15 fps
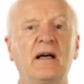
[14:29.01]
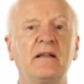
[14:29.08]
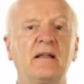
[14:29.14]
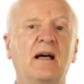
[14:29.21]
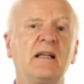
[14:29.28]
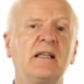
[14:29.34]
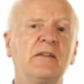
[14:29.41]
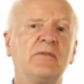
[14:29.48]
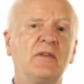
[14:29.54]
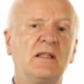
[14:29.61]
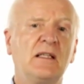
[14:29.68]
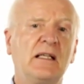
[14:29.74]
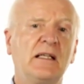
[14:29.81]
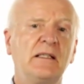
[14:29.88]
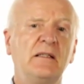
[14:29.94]
And I have
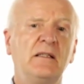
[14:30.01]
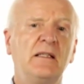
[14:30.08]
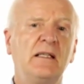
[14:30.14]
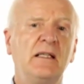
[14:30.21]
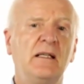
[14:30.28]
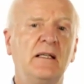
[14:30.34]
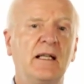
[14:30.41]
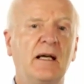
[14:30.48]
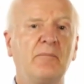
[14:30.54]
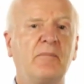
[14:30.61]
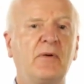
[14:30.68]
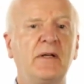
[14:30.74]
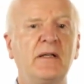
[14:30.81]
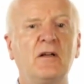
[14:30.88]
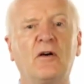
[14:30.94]
aligned the
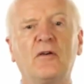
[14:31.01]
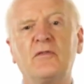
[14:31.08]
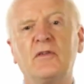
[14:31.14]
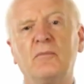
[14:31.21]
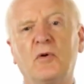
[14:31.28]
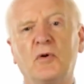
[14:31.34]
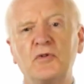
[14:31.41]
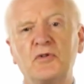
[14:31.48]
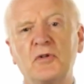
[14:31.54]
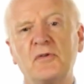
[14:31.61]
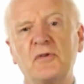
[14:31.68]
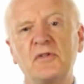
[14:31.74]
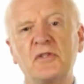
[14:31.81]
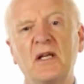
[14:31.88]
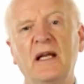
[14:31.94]
numbering of the
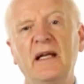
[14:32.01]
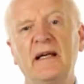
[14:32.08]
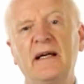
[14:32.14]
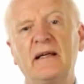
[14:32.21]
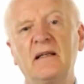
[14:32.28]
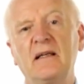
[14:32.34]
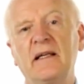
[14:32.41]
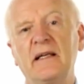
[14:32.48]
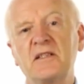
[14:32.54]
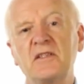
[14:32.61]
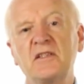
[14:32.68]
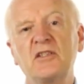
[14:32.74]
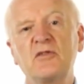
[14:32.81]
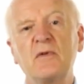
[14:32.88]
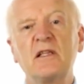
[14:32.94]
modules and
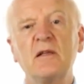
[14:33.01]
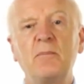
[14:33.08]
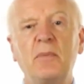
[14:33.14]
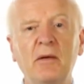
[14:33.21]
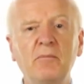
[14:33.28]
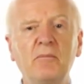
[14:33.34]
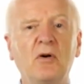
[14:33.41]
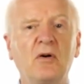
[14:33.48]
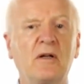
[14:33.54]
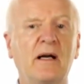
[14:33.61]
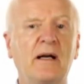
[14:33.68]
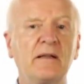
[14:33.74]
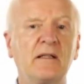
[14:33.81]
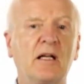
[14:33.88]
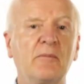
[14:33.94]
lessons with the
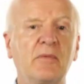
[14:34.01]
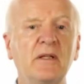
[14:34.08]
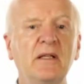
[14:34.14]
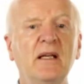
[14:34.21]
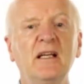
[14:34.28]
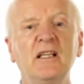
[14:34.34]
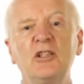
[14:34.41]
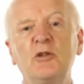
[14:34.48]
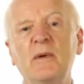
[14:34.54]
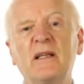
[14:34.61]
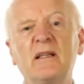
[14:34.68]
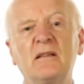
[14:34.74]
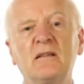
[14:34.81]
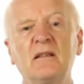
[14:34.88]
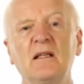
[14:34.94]
PMBOK guide numbering to
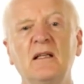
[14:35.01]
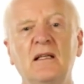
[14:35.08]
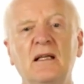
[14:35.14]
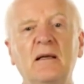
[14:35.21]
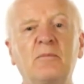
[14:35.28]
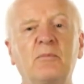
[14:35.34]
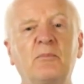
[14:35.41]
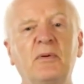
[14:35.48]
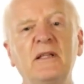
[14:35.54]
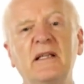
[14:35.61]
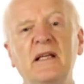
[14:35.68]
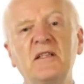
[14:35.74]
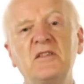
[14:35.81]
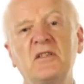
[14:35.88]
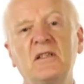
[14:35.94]
make it
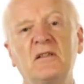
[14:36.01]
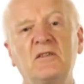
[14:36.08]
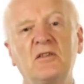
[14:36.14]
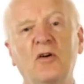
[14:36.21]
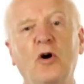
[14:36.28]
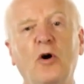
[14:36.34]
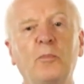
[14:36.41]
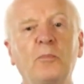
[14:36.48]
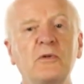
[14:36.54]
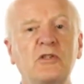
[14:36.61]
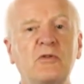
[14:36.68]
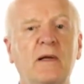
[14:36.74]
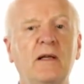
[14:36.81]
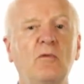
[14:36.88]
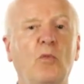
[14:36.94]
pretty easy to hop
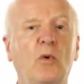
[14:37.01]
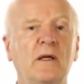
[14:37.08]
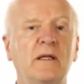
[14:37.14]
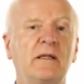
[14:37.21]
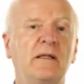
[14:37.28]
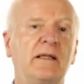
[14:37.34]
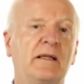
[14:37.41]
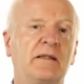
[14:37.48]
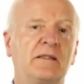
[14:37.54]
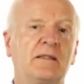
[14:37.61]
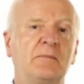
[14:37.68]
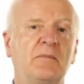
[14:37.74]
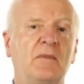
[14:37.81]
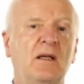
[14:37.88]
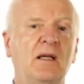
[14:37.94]
between one and the
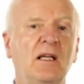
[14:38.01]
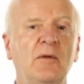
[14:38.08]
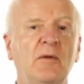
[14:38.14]
other.